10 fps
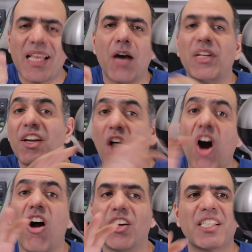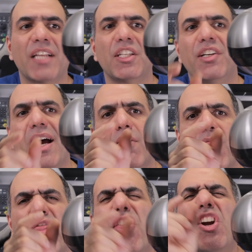down and arcs at
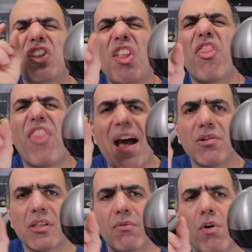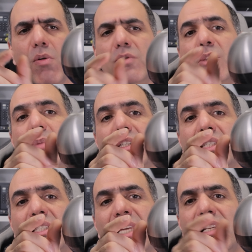around thirty thousand volts per
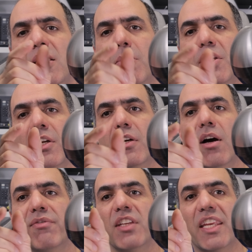centimeter of the